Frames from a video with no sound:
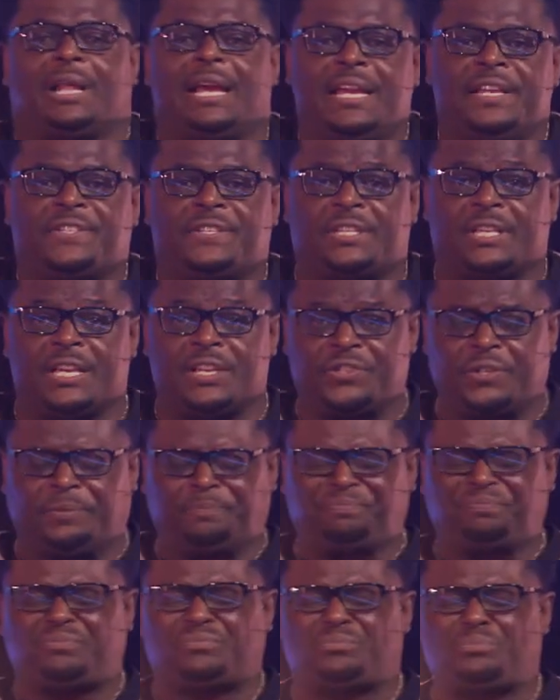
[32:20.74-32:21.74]
place is
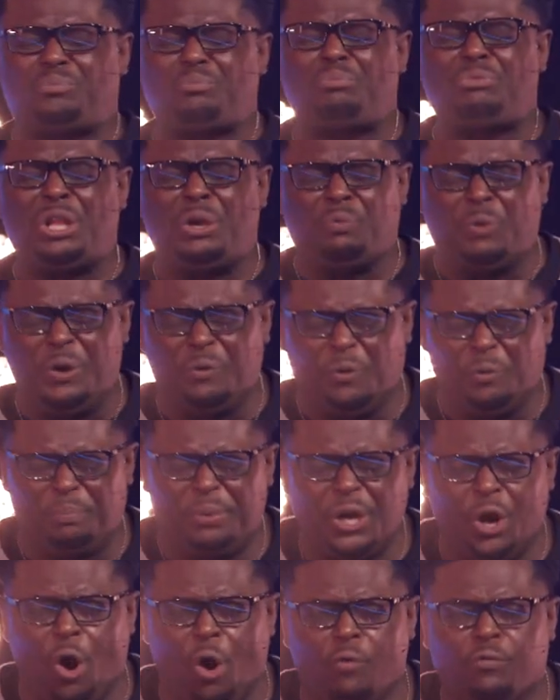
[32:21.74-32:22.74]
we will
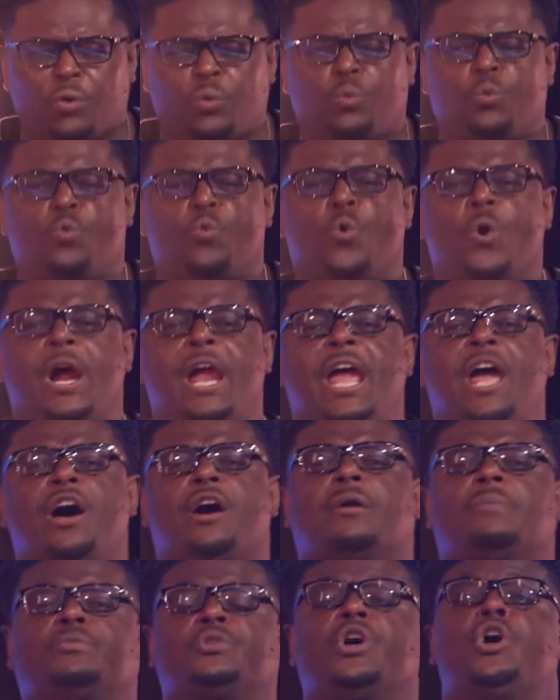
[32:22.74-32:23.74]
be
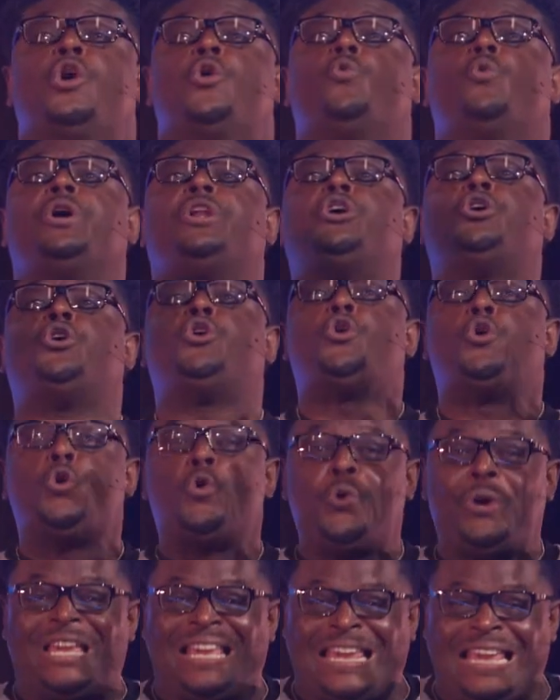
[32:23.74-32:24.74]
overwhelmed with
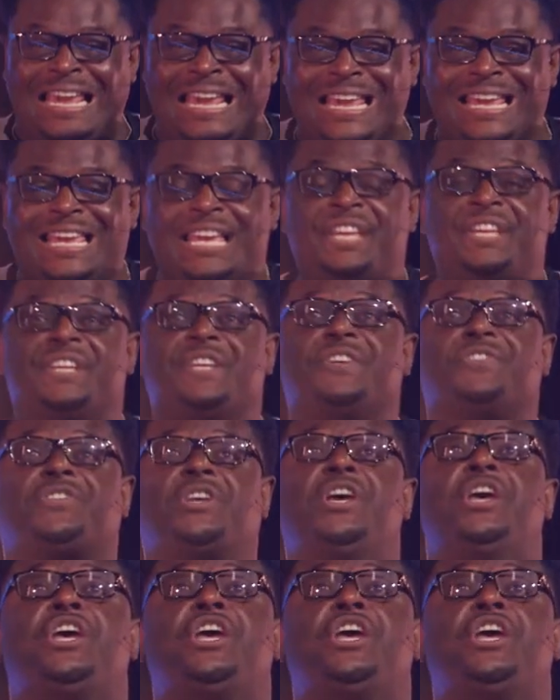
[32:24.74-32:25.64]
who he is